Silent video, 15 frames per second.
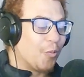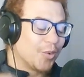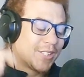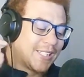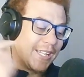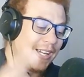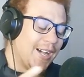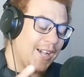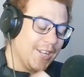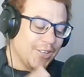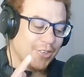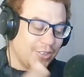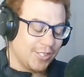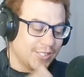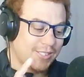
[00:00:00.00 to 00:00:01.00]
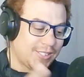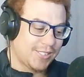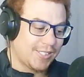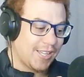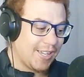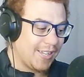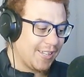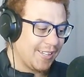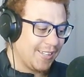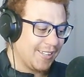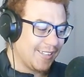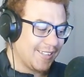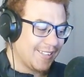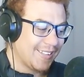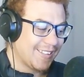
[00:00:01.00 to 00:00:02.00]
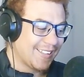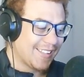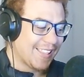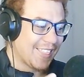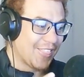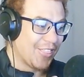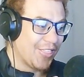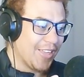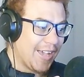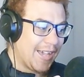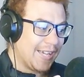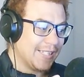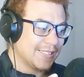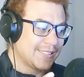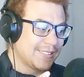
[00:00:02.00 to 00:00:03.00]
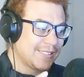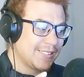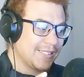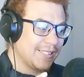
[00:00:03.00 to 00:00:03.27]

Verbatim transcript: Did I not say that